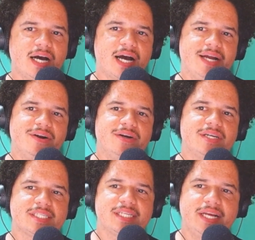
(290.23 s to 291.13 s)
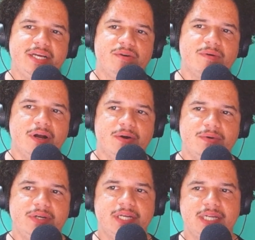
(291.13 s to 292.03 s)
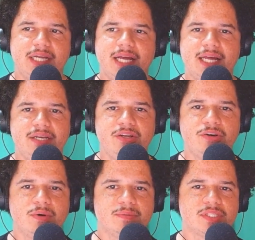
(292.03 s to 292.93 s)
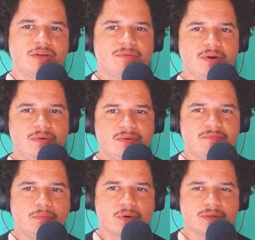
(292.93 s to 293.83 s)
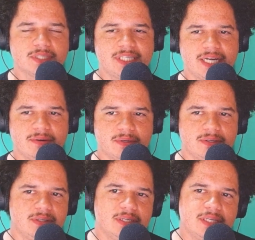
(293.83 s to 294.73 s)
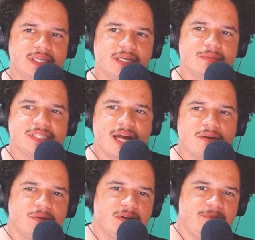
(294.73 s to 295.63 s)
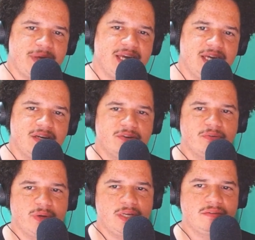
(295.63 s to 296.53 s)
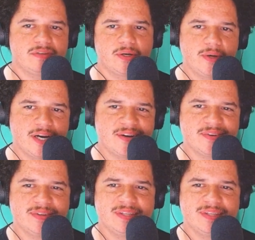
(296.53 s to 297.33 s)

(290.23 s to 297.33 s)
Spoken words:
I heard a slight groan, and knew it was the groan of mortal terror. It was not a groan of pain or grief, oh no.